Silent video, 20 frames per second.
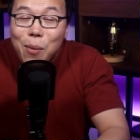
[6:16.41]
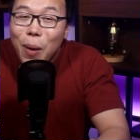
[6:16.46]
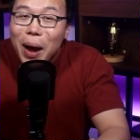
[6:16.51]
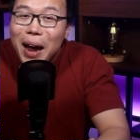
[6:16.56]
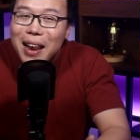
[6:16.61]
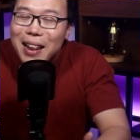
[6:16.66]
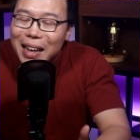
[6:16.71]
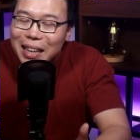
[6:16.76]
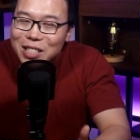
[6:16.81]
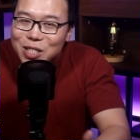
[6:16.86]

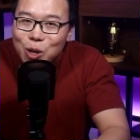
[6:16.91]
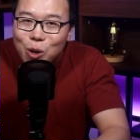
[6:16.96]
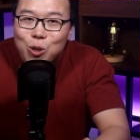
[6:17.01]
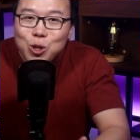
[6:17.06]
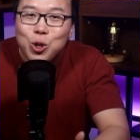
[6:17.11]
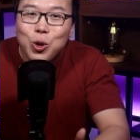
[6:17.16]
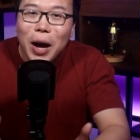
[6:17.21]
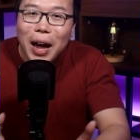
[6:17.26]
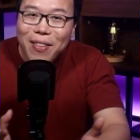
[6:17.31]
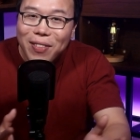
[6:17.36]
Anyway, let's
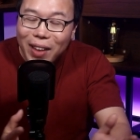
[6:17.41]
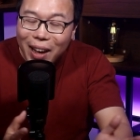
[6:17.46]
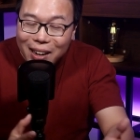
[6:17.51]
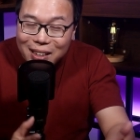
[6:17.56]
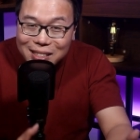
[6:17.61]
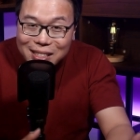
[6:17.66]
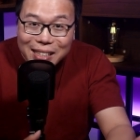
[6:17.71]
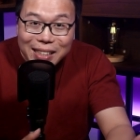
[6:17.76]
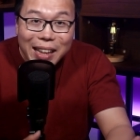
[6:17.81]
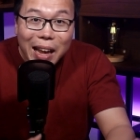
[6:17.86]
go through
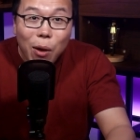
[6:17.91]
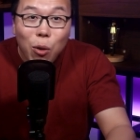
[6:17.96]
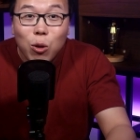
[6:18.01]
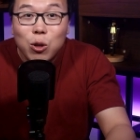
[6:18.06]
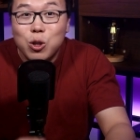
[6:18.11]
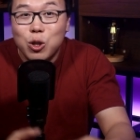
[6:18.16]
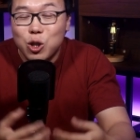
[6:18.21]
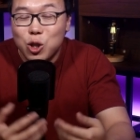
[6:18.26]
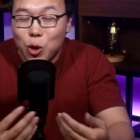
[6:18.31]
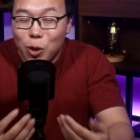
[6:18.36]
another
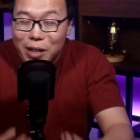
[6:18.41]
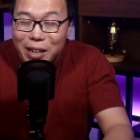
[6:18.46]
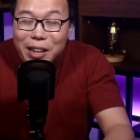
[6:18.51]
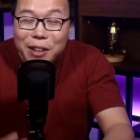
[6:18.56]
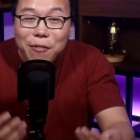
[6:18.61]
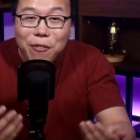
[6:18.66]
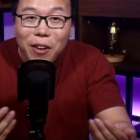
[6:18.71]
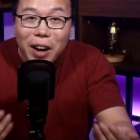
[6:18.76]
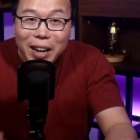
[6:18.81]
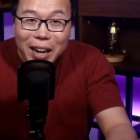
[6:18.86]
scenario to
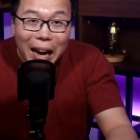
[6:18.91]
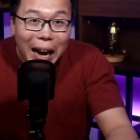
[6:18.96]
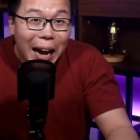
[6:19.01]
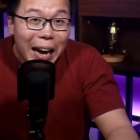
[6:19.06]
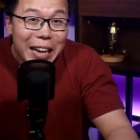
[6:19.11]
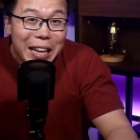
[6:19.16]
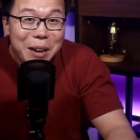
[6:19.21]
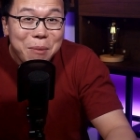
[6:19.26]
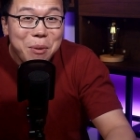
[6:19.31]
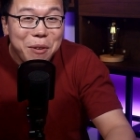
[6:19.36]
solidify
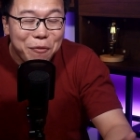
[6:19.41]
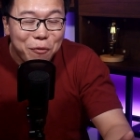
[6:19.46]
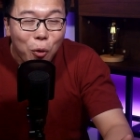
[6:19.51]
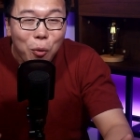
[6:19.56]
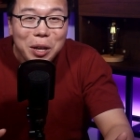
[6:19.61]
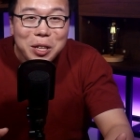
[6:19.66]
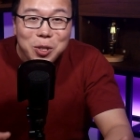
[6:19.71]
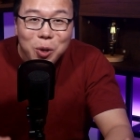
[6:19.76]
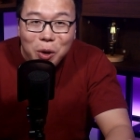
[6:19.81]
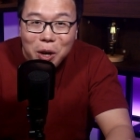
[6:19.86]
the idea
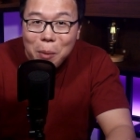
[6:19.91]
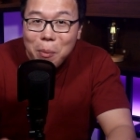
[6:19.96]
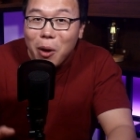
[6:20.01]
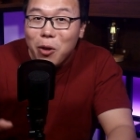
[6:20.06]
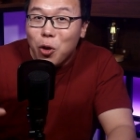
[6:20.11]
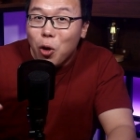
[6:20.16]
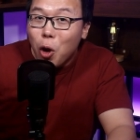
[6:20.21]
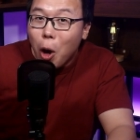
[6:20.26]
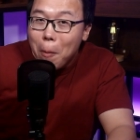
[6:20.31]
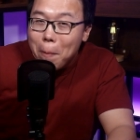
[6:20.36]
before we
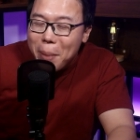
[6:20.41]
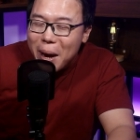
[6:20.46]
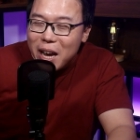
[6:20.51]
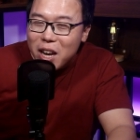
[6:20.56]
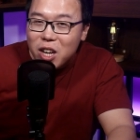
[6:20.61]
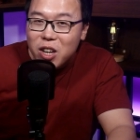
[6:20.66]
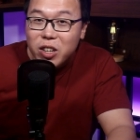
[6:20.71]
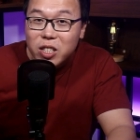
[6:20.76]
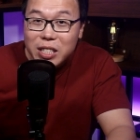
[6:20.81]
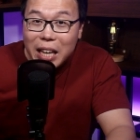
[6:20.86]
talk about your
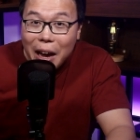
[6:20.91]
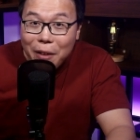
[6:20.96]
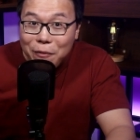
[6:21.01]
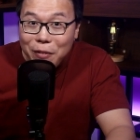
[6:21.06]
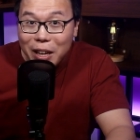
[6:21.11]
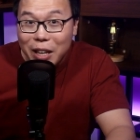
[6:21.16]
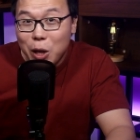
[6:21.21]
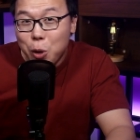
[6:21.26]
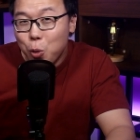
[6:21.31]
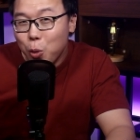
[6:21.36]
competitor's
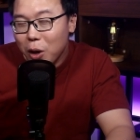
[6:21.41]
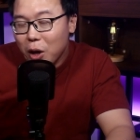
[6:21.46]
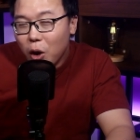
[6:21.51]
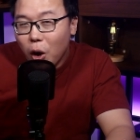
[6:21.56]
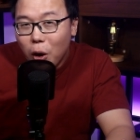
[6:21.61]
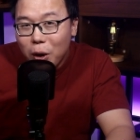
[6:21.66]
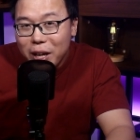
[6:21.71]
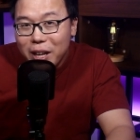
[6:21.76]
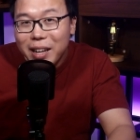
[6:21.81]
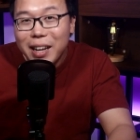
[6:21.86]

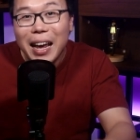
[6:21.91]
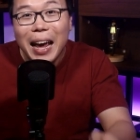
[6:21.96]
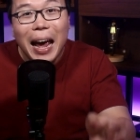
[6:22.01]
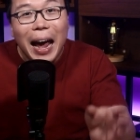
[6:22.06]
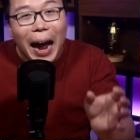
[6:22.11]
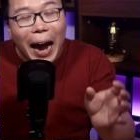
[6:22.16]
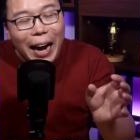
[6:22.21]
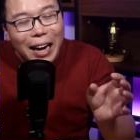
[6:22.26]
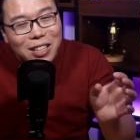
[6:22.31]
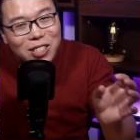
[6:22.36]
FAQ
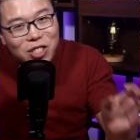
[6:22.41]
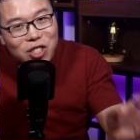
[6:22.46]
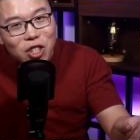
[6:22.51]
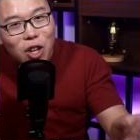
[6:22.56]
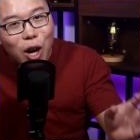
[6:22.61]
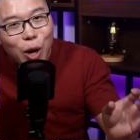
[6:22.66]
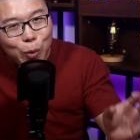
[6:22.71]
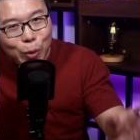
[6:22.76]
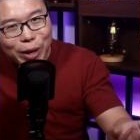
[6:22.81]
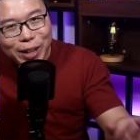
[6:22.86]
accordion and a
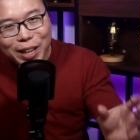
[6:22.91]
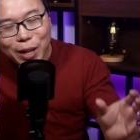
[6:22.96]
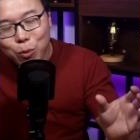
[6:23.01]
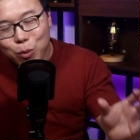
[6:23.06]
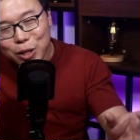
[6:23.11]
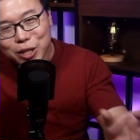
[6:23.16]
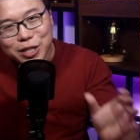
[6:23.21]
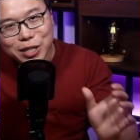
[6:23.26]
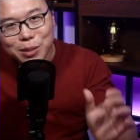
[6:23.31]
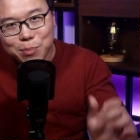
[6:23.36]
star
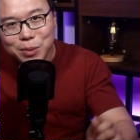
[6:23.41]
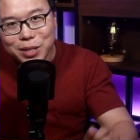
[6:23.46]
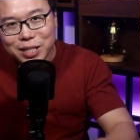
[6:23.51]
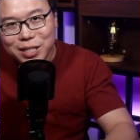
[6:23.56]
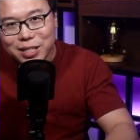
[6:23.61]
rating rich